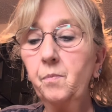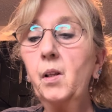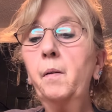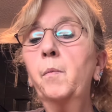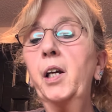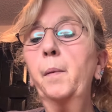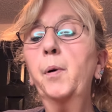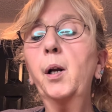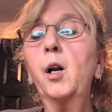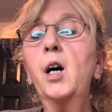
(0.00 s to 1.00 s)
And we can
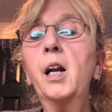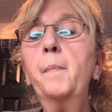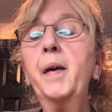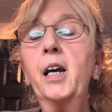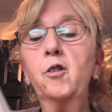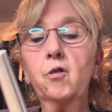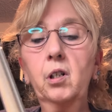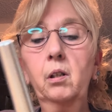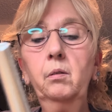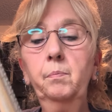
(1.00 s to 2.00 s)
put it on our
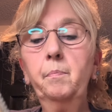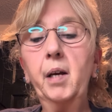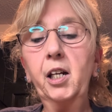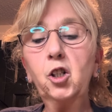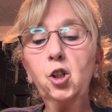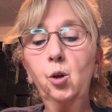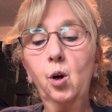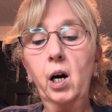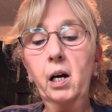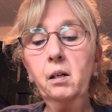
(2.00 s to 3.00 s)
mandrel, make
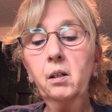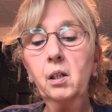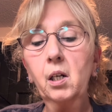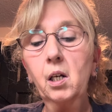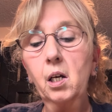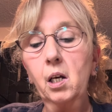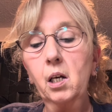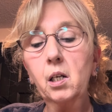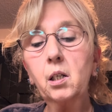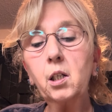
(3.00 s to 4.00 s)
sure.
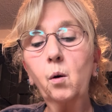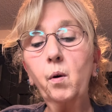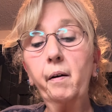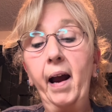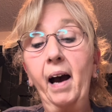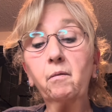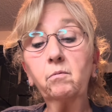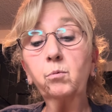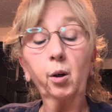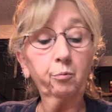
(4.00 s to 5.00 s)
So we're
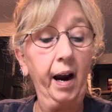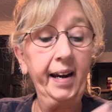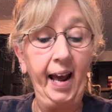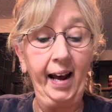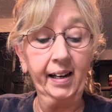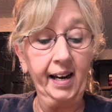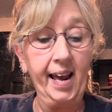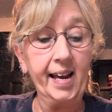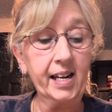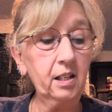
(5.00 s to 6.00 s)
right at an
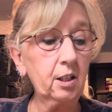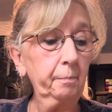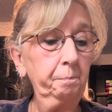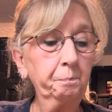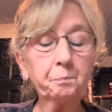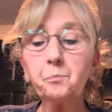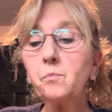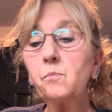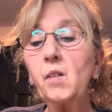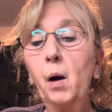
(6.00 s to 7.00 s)
8.
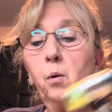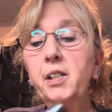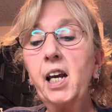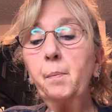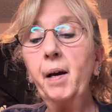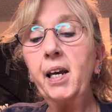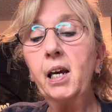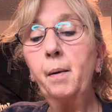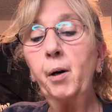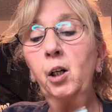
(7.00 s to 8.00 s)
I will take my
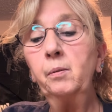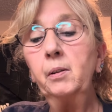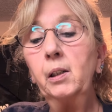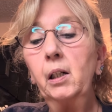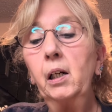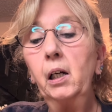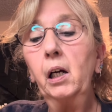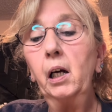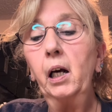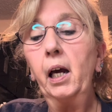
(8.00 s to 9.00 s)
hammer
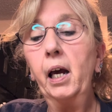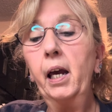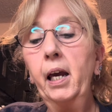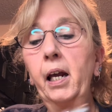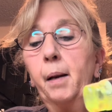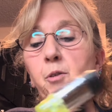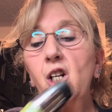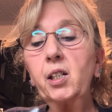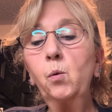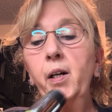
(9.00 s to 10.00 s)
and I'm
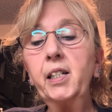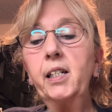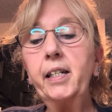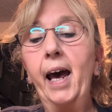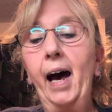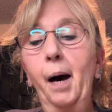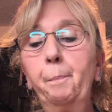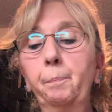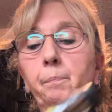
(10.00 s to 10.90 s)
just going to tap